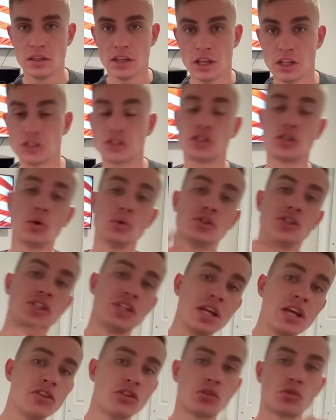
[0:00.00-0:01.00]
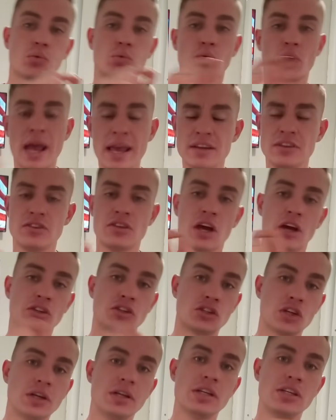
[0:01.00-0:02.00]
And so she threatened, the
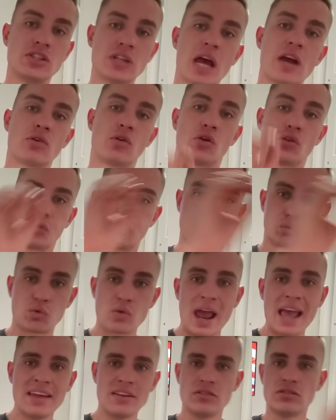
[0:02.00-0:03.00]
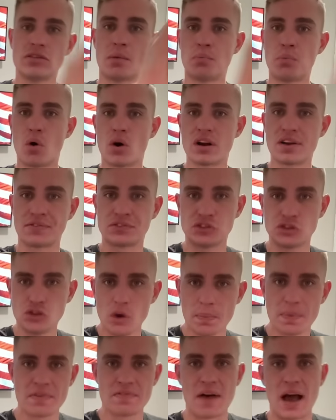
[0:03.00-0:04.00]
Attorney General threatened the Board of
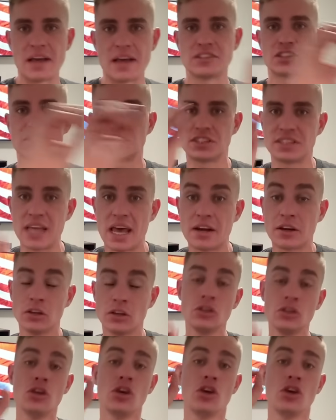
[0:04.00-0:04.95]
Supervisors, said,